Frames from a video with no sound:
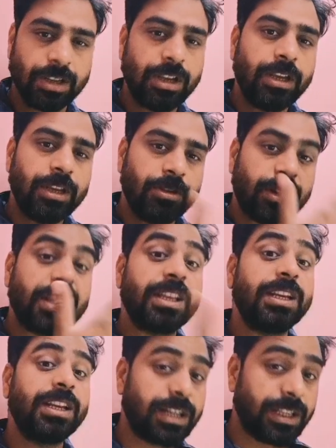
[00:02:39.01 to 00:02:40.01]
you are
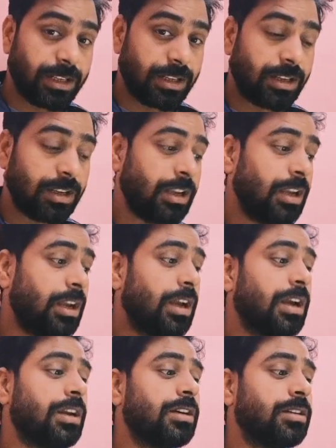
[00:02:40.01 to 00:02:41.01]
creating and